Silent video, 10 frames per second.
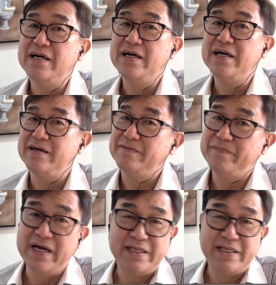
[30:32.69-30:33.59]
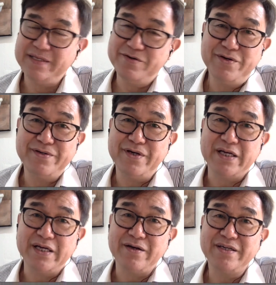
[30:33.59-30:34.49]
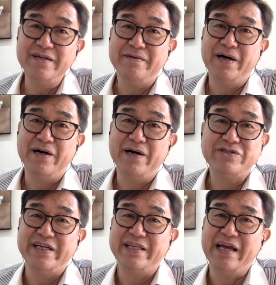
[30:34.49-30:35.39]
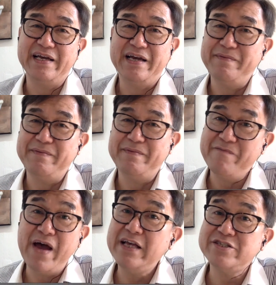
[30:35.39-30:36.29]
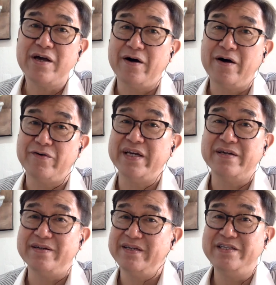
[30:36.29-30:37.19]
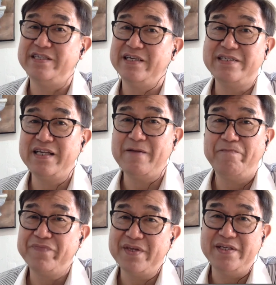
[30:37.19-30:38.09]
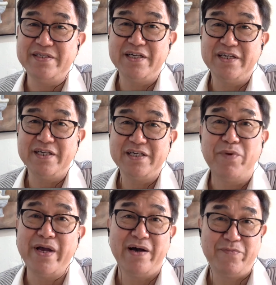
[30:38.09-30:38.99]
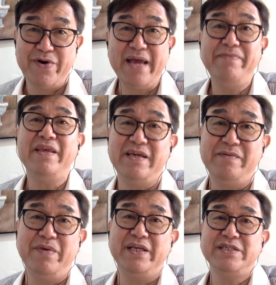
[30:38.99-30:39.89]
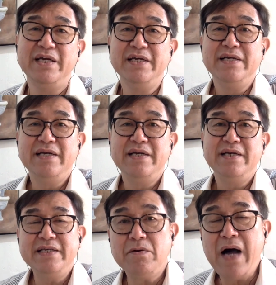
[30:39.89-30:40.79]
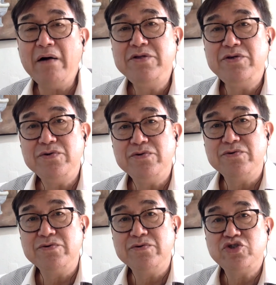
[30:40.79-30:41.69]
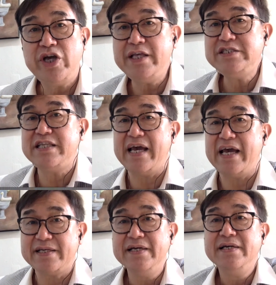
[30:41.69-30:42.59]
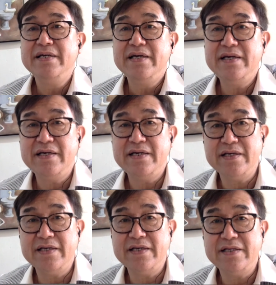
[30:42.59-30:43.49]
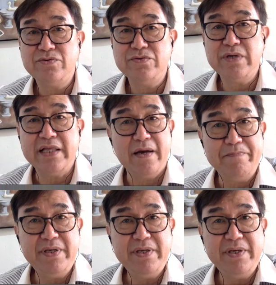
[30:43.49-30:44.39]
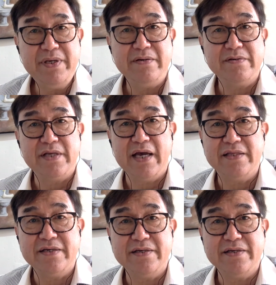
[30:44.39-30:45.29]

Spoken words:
But you know, you are talking about shit. I'm very sorry. It just spoil our brand image. And so, how do you change that to an appeal that